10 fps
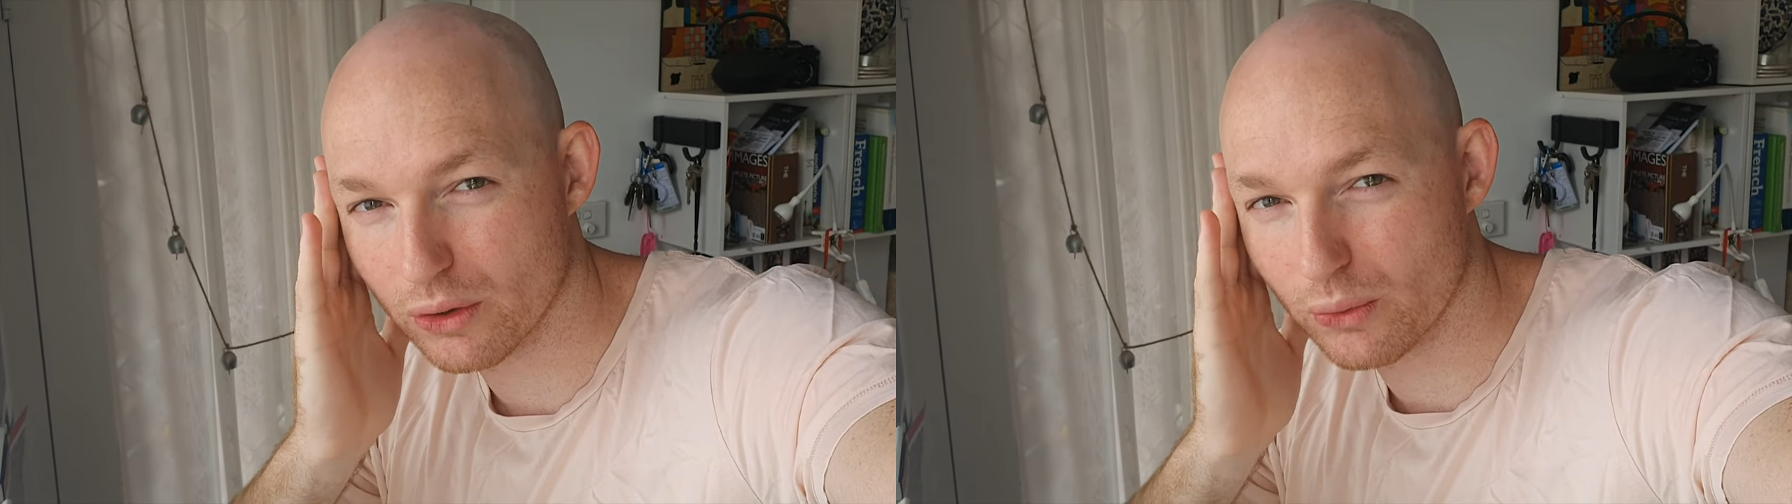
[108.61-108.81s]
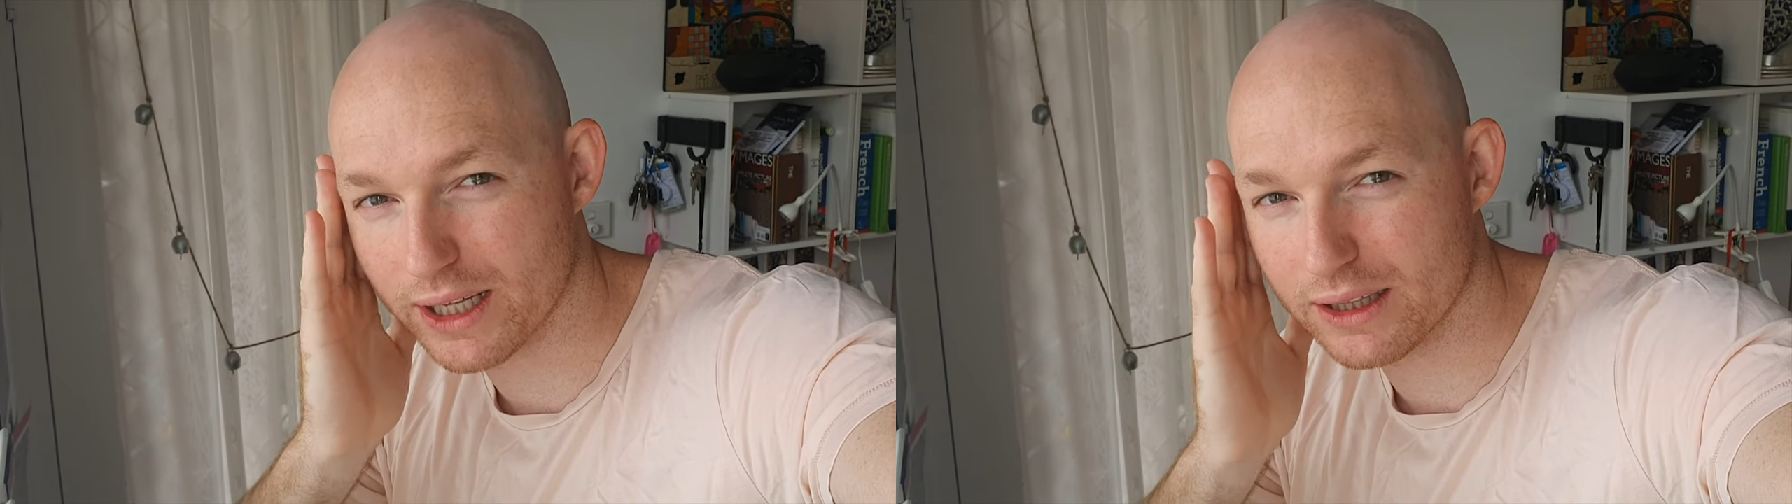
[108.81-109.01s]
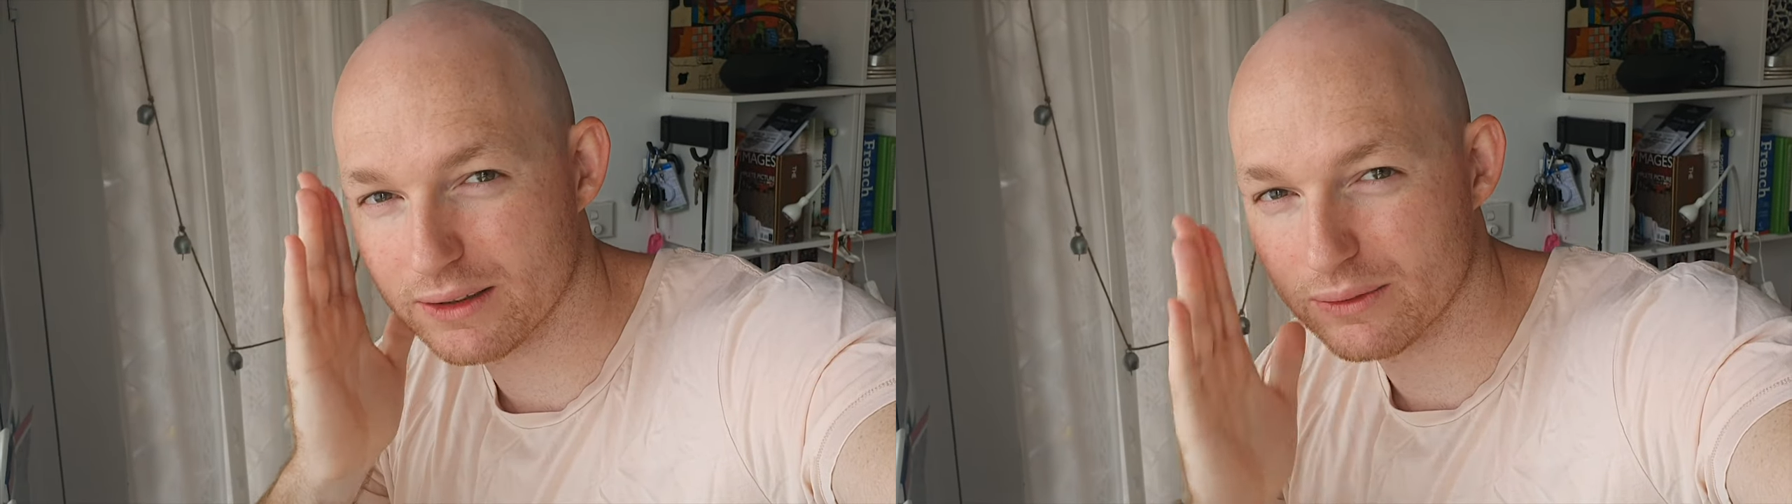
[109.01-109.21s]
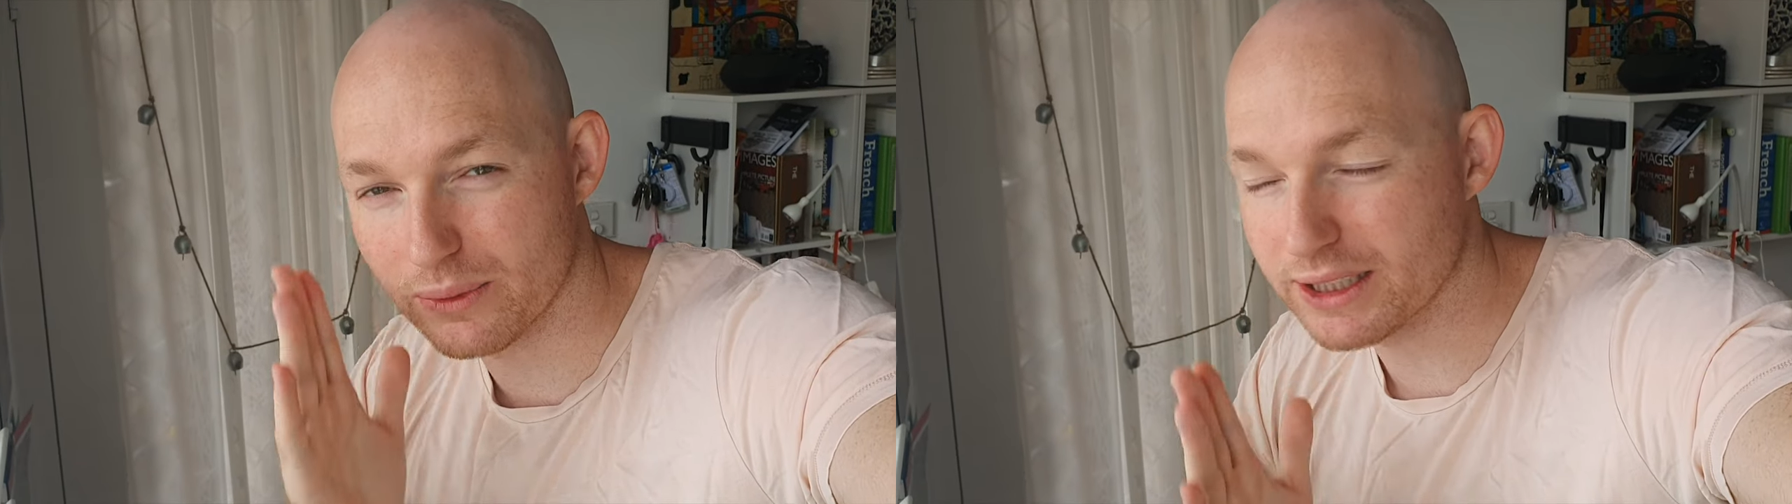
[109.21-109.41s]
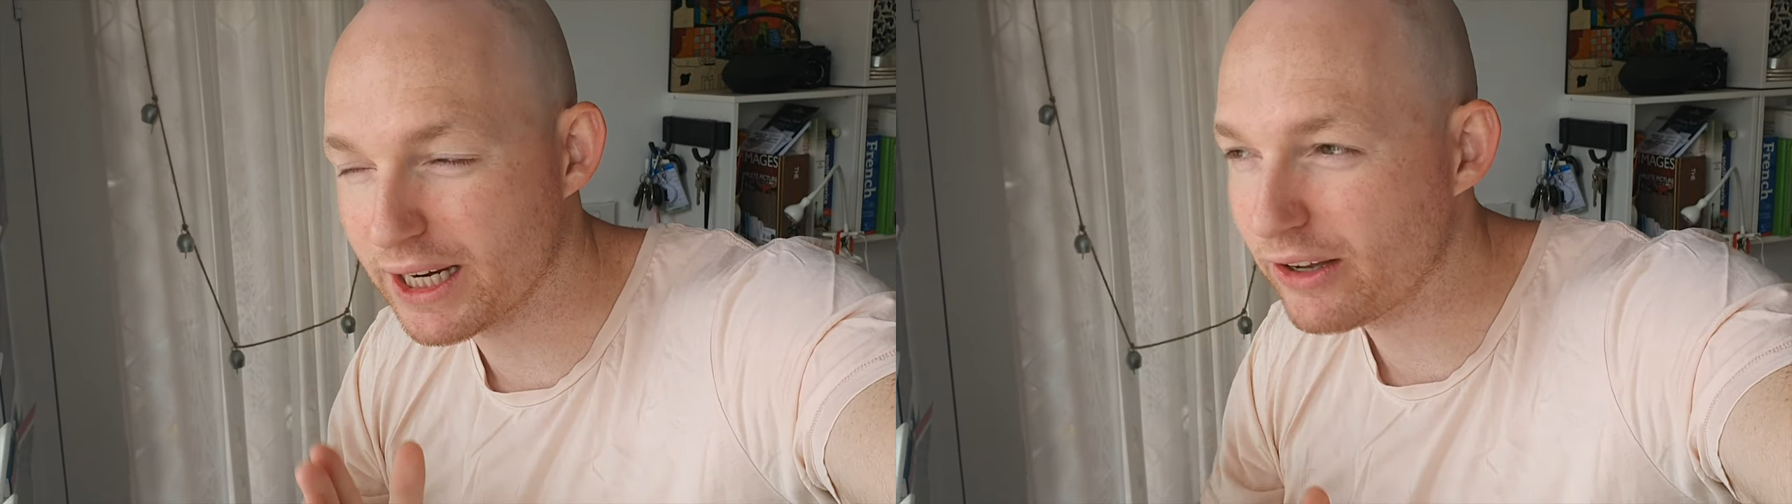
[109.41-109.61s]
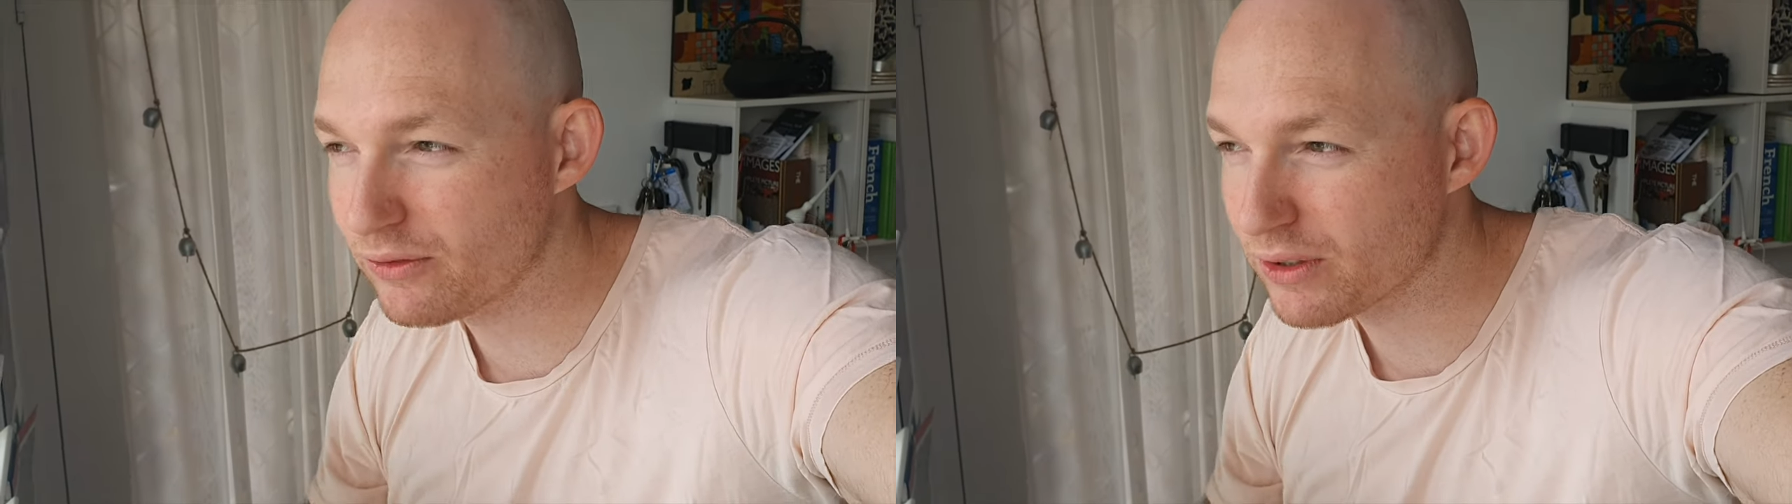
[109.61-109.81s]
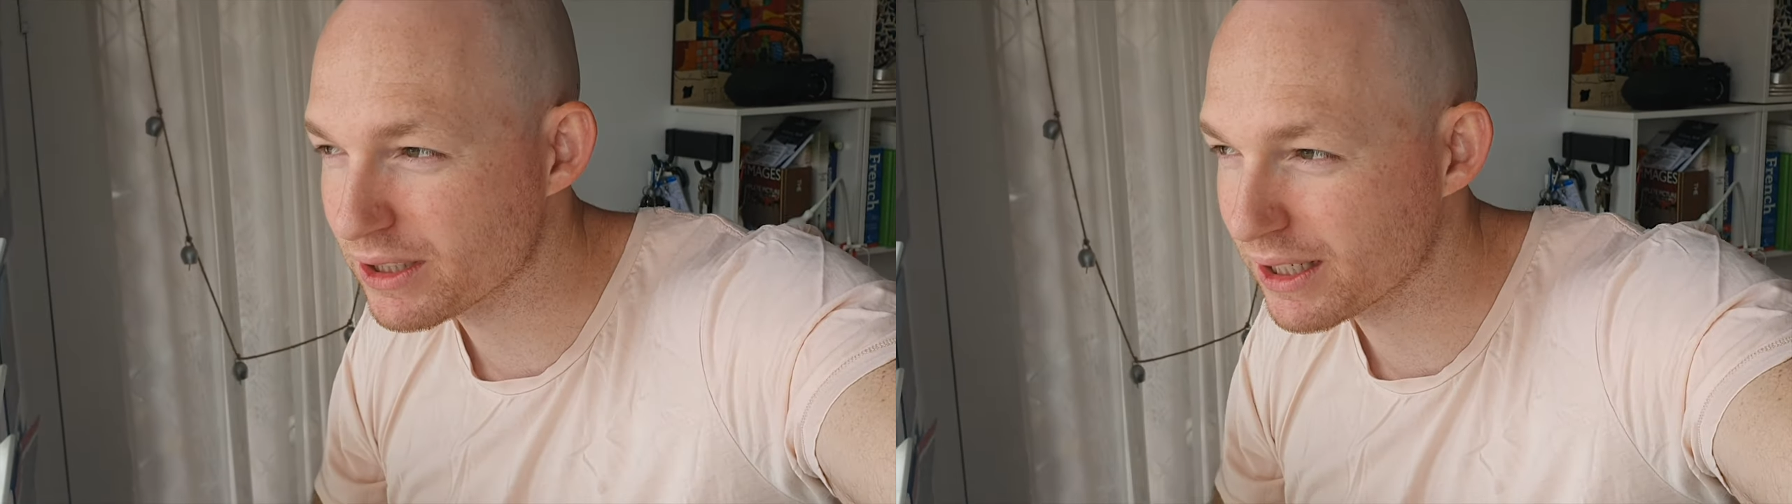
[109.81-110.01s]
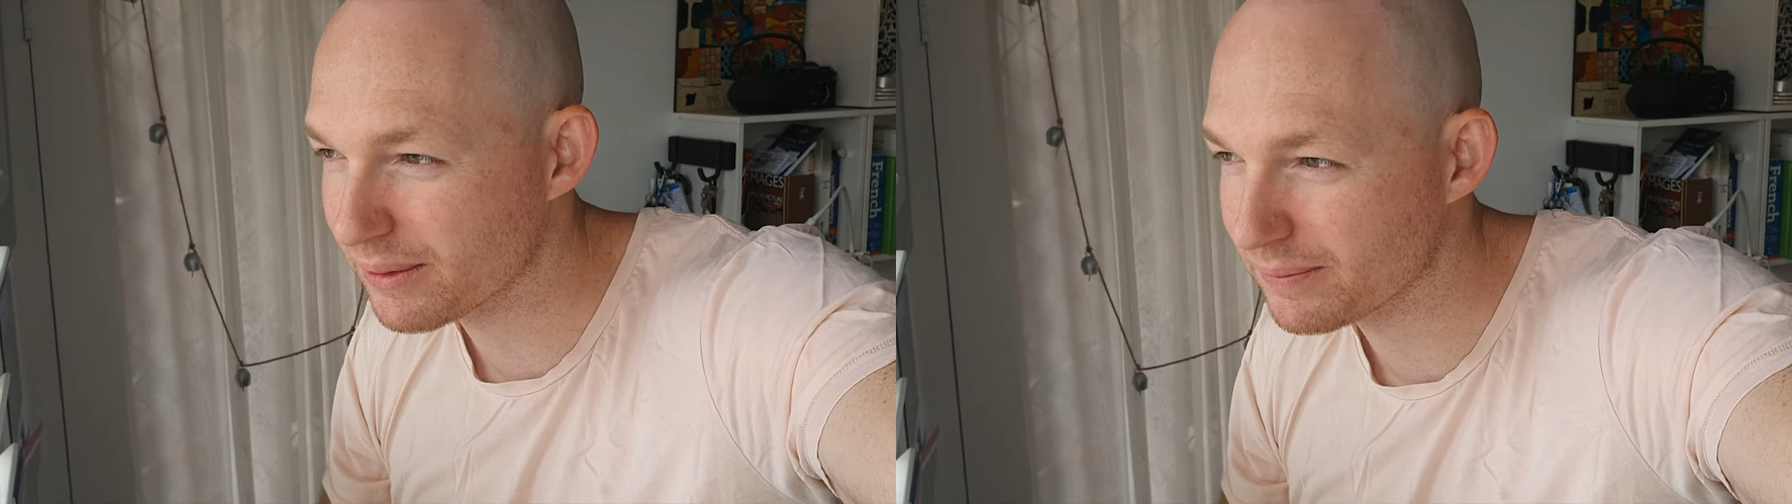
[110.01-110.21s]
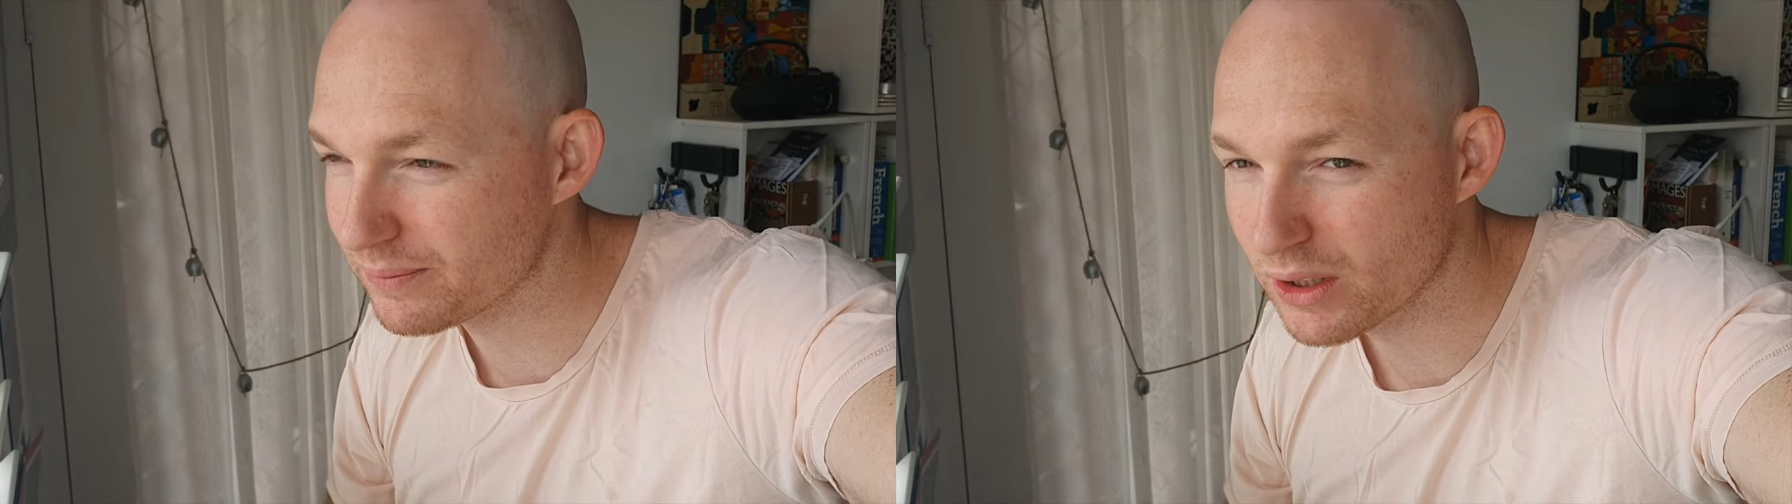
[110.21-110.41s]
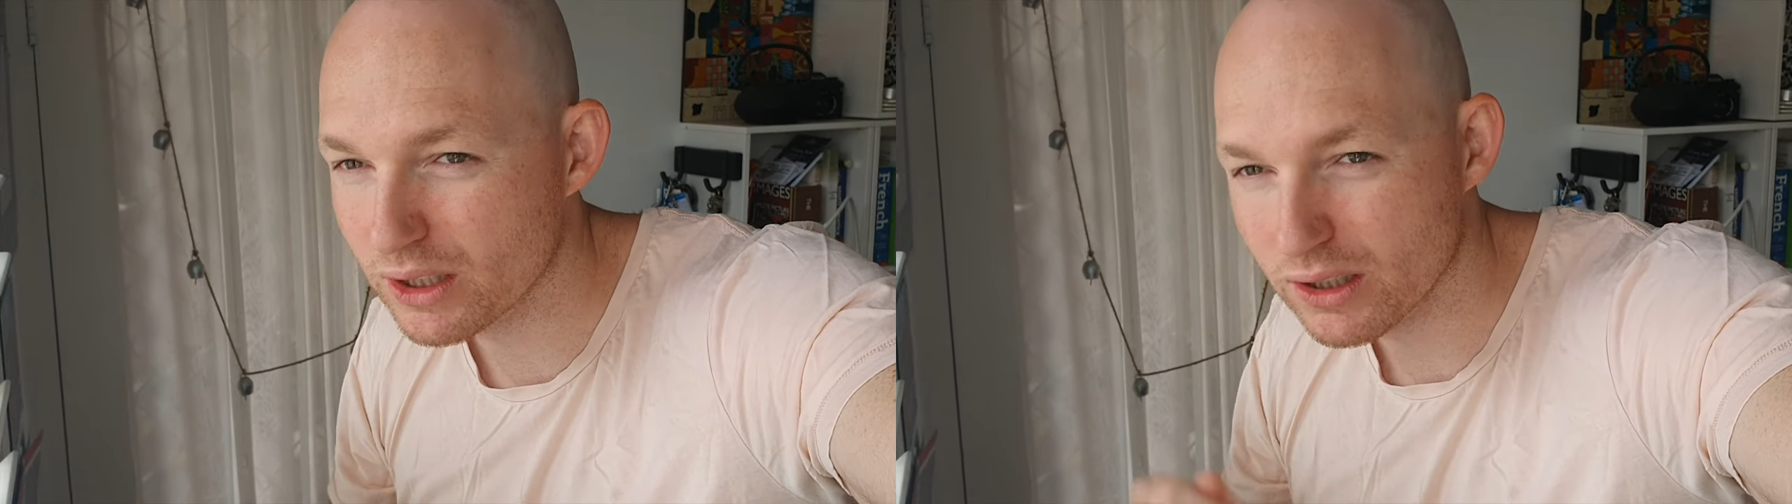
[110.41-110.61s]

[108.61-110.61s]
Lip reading: wet shave because it